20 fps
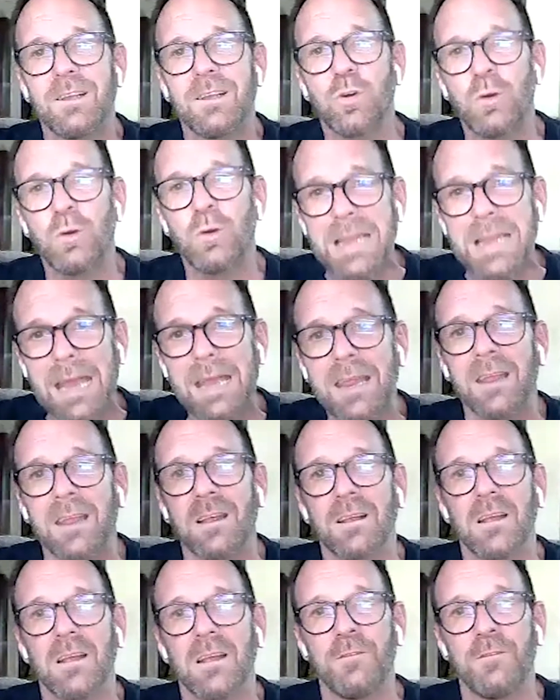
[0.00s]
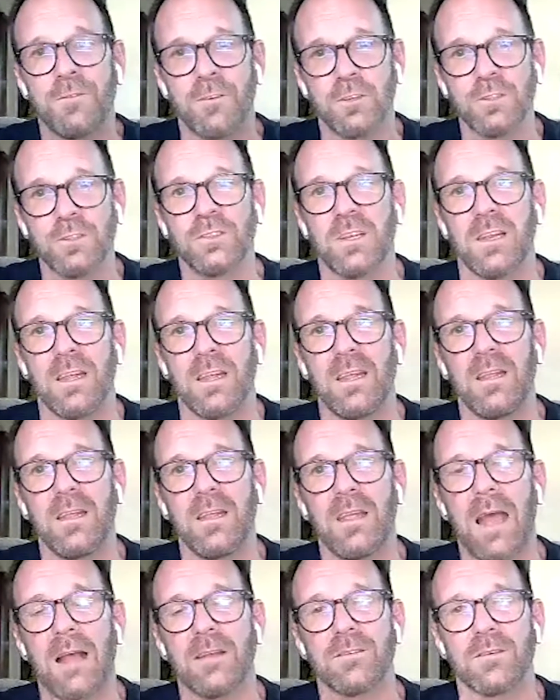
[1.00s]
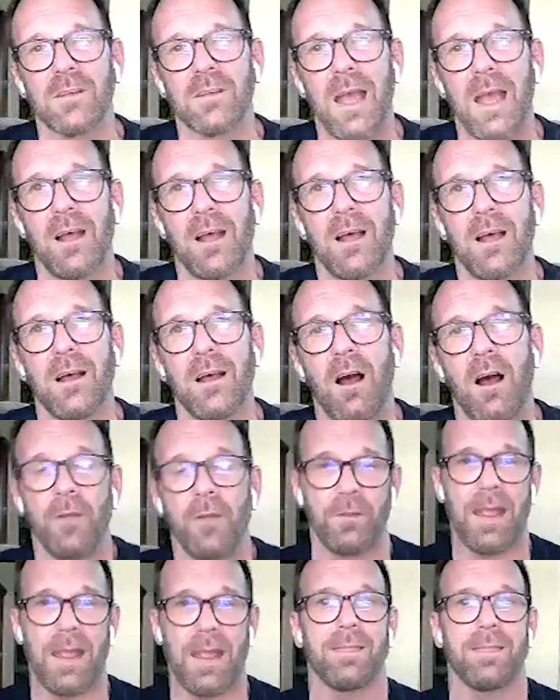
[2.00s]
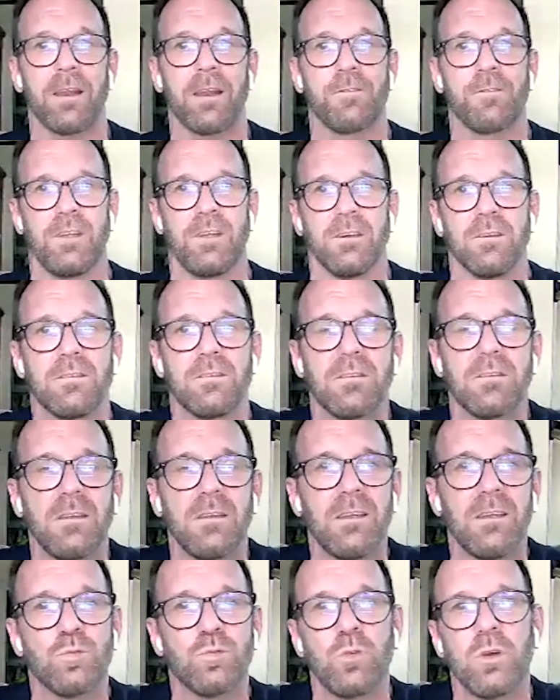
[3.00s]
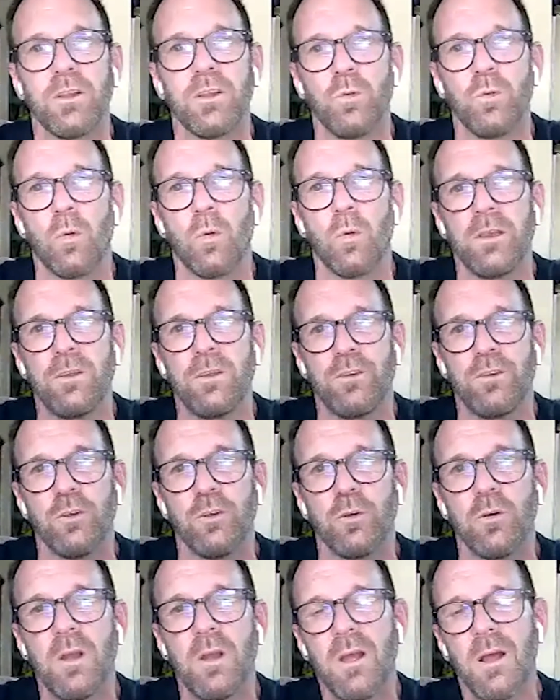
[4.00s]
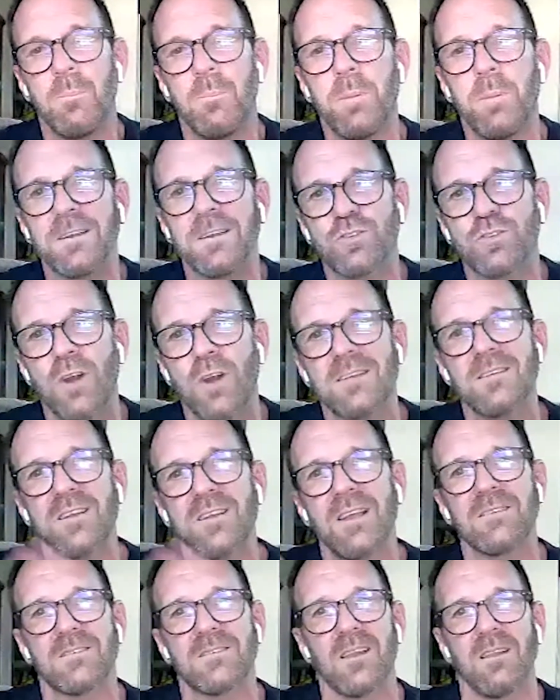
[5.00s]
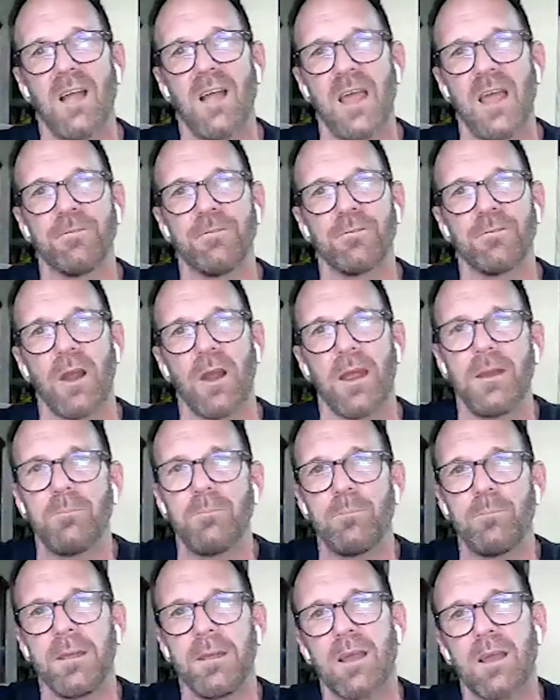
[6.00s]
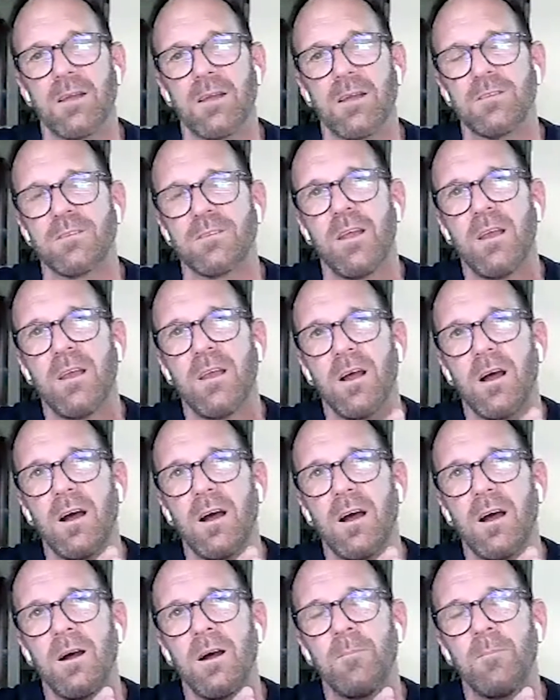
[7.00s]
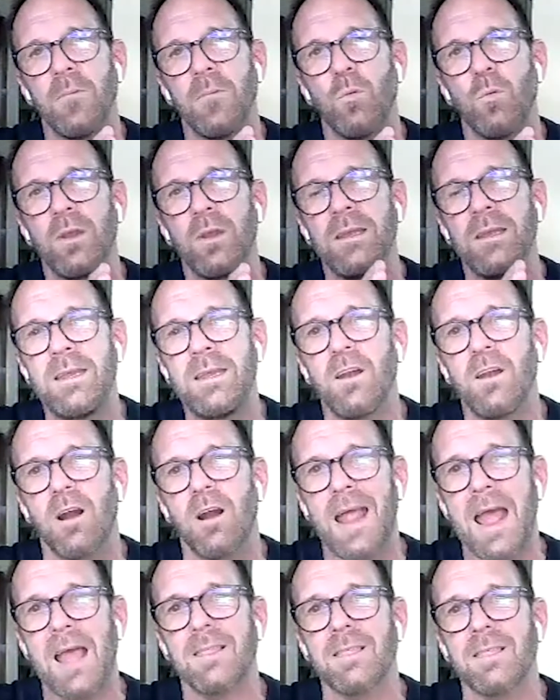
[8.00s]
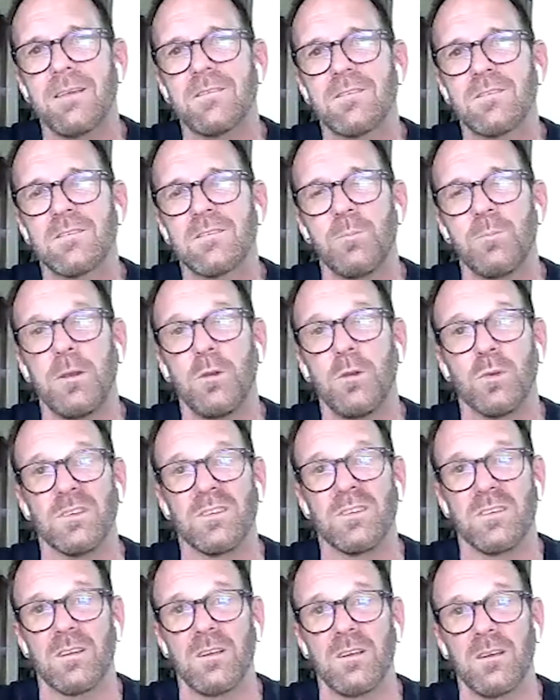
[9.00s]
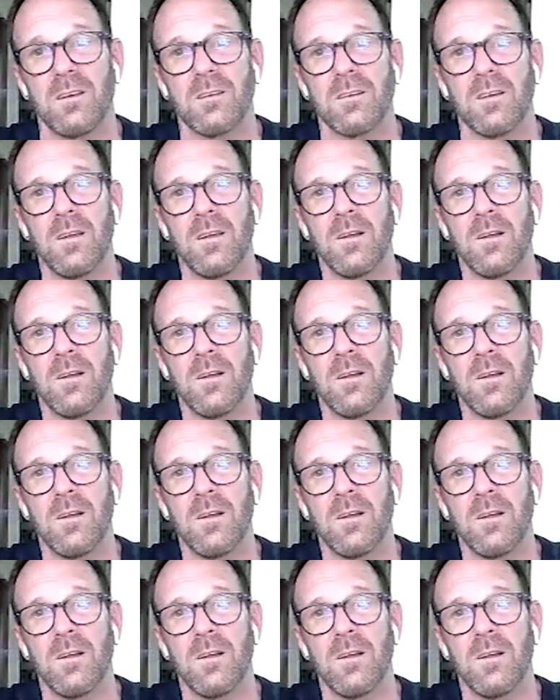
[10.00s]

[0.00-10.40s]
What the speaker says: creating adversity as on the athletic field is really what we do, but it translates to life, right? Because we need our athletes to be resilient,